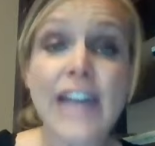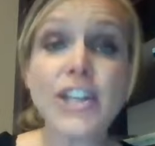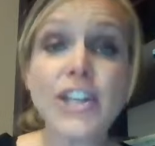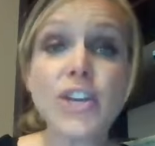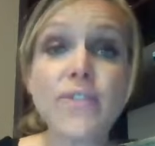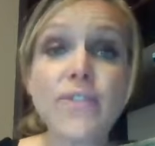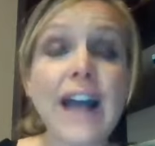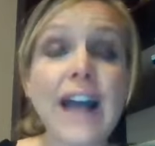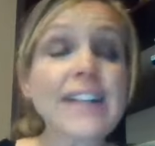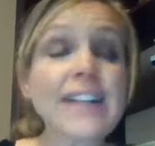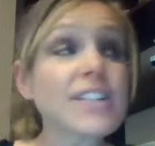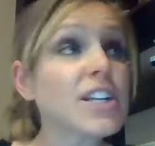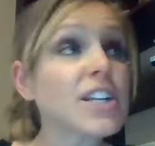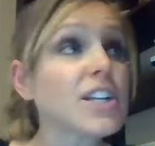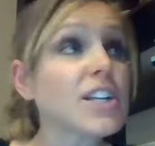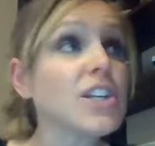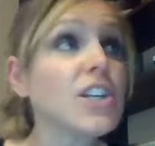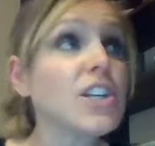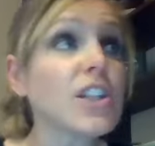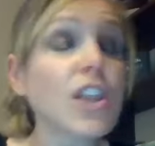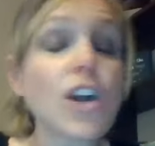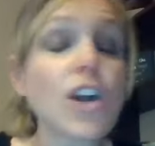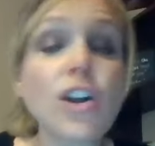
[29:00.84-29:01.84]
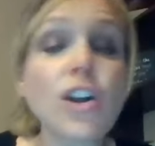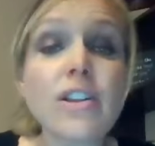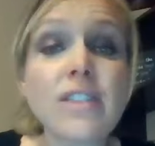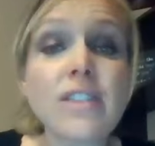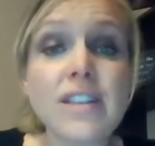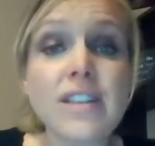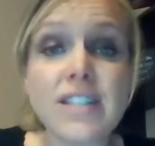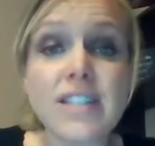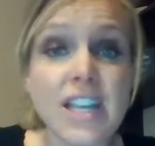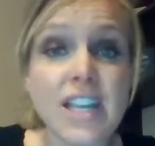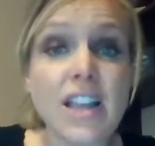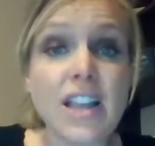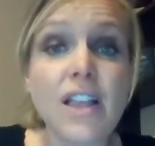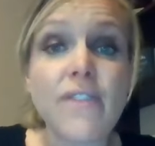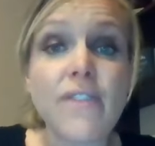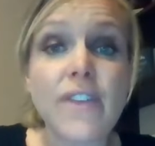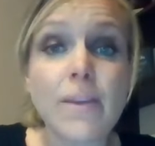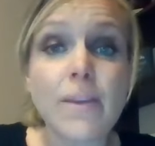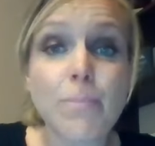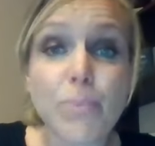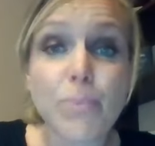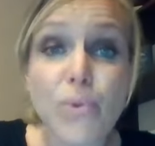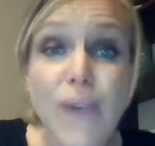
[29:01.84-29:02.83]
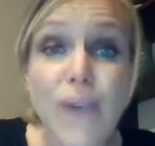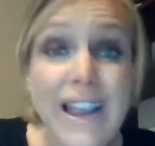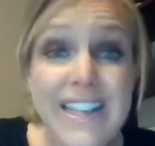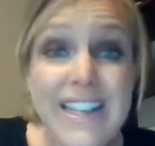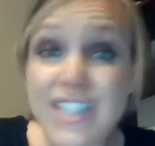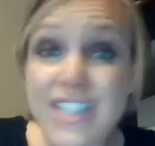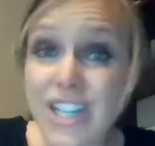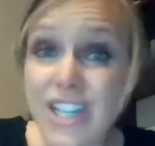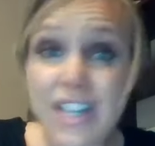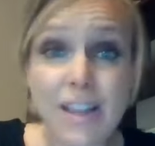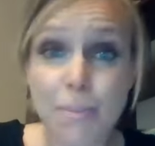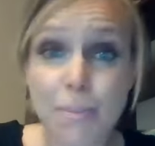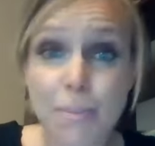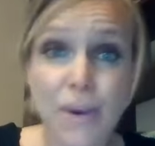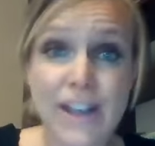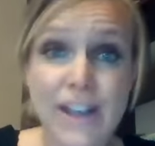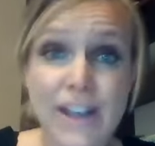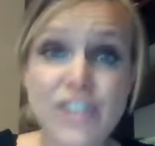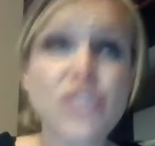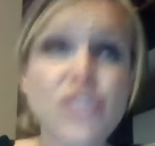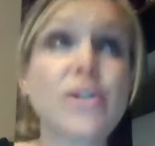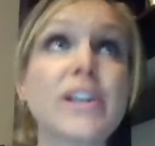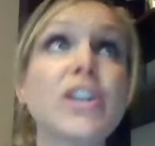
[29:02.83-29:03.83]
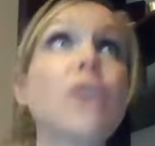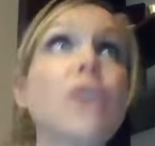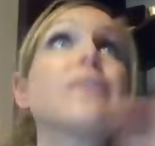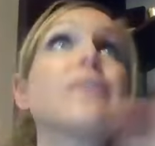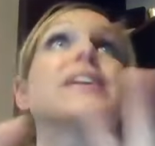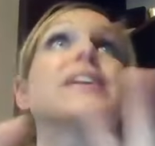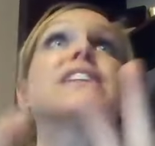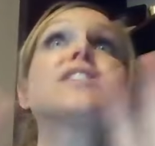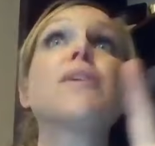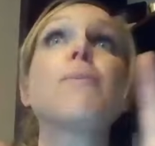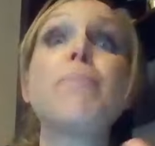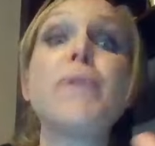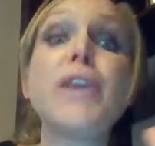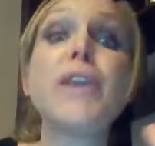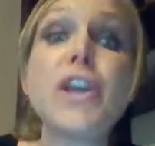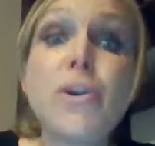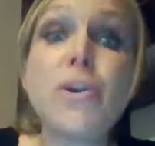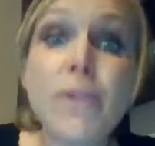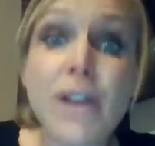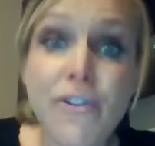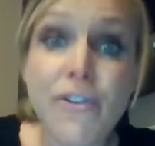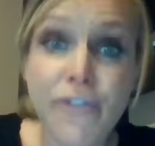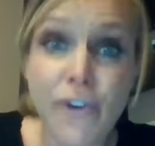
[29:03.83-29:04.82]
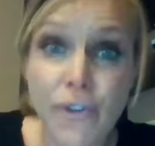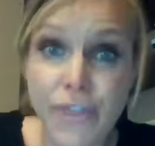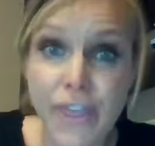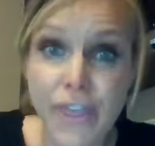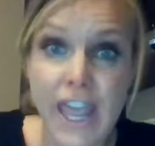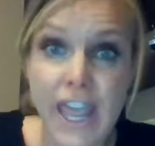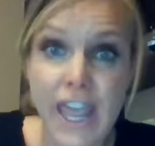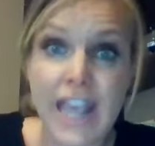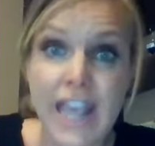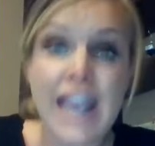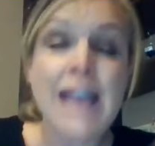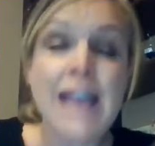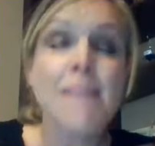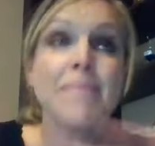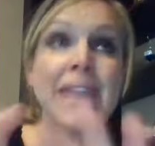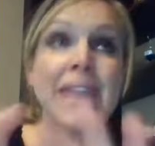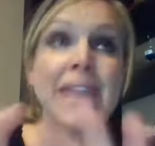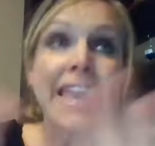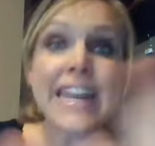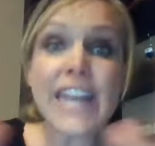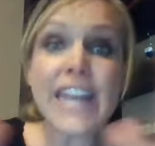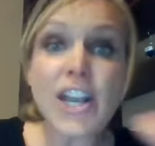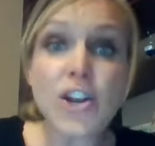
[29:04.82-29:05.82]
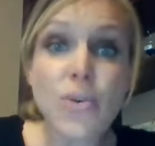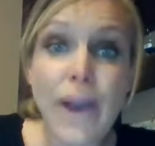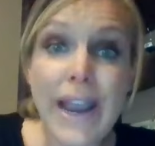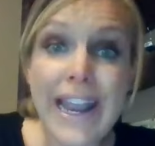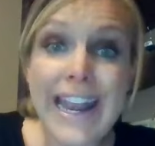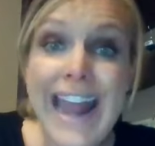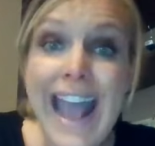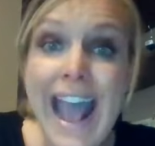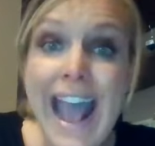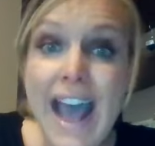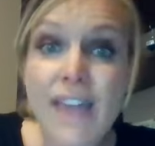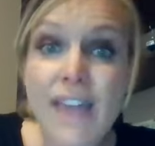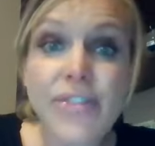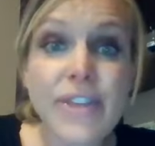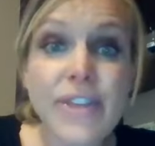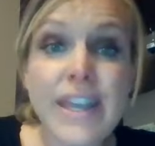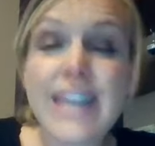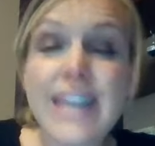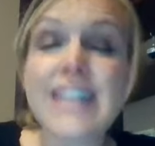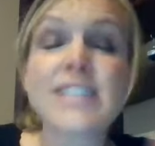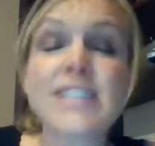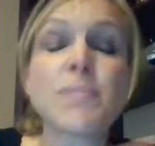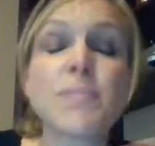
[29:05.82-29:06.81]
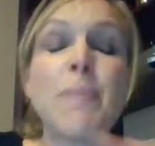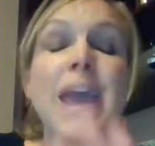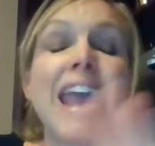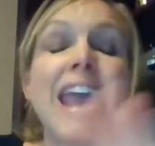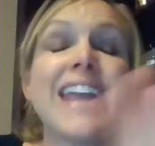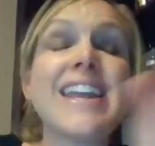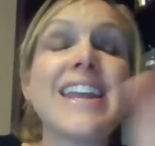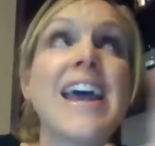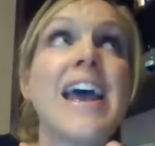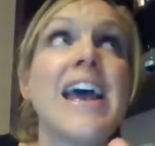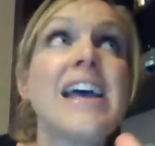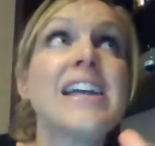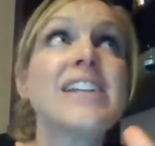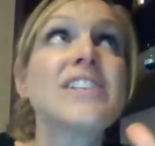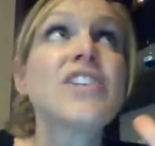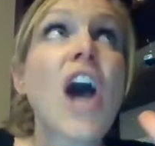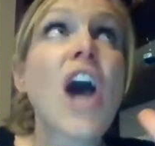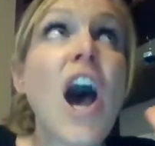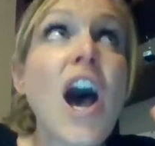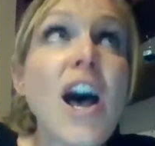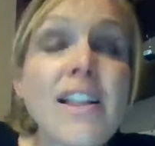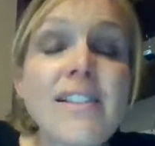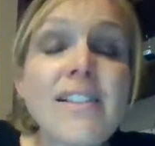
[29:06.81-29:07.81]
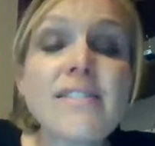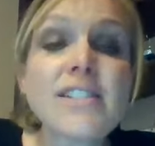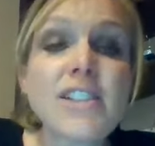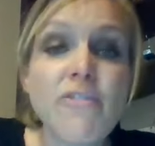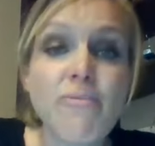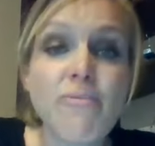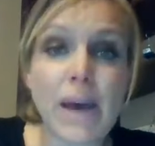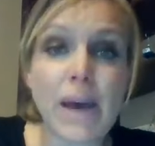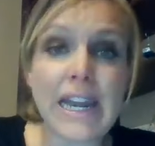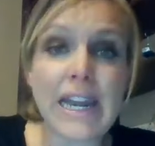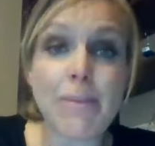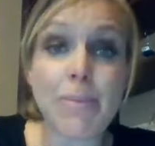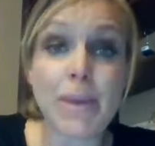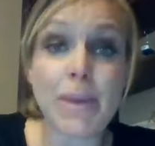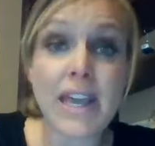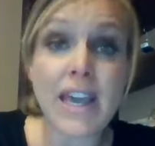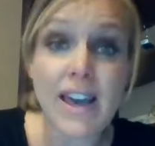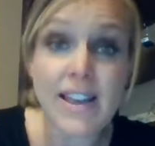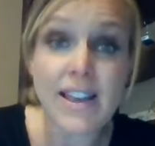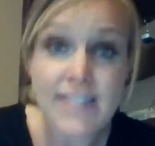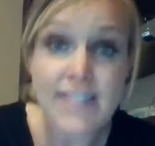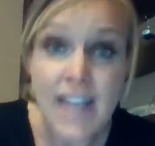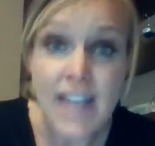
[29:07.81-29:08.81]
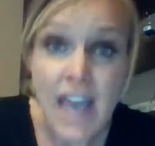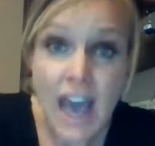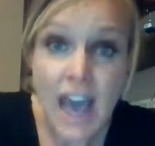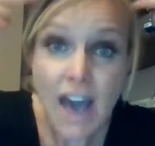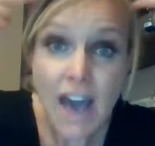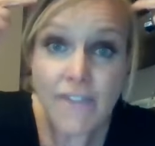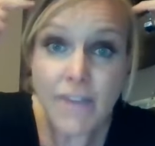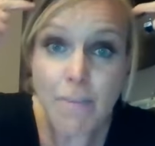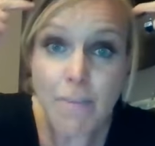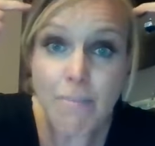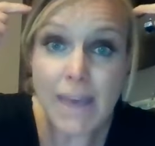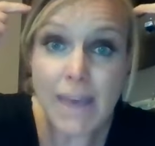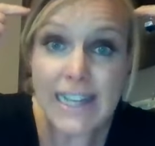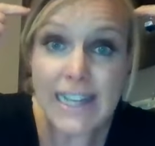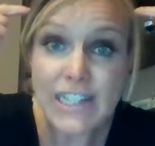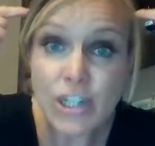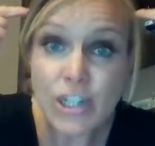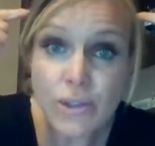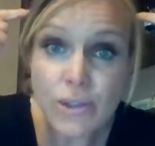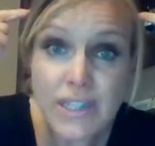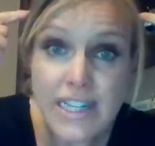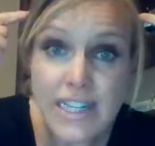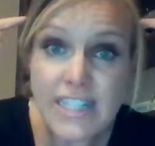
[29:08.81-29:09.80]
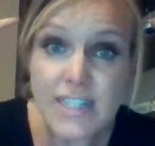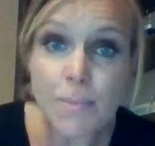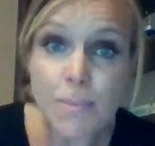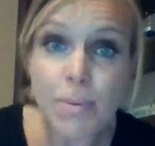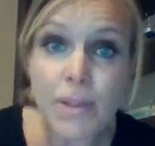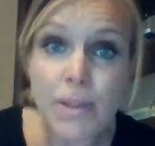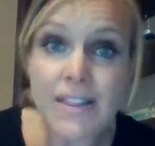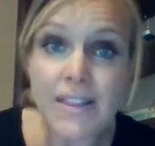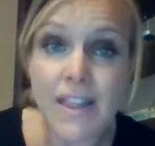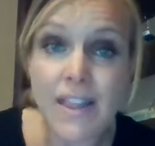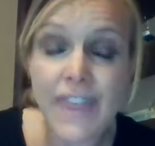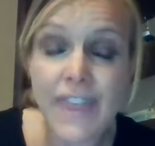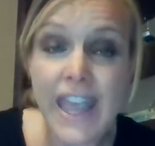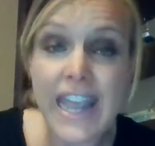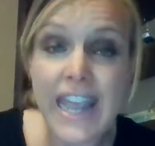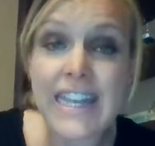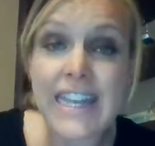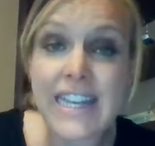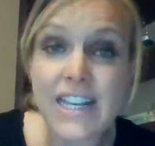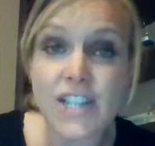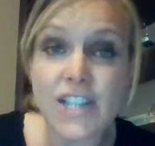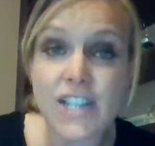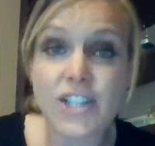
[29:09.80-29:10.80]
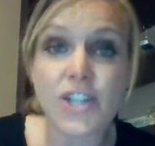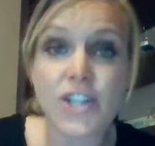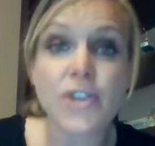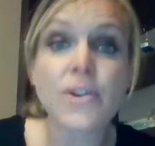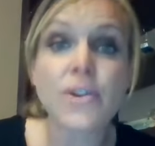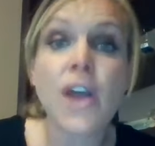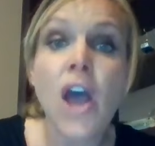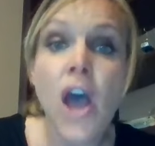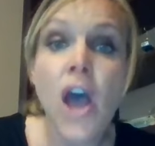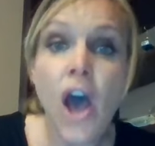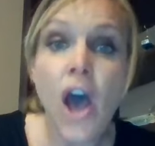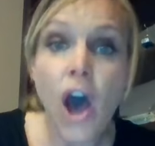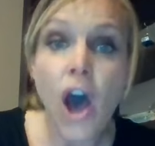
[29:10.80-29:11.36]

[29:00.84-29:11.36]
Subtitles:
And you've got to learn the skill of embracing the pressure and know that it's a beautiful thing. Any great athlete gets paid tons of money because of the mental discipline that they can exude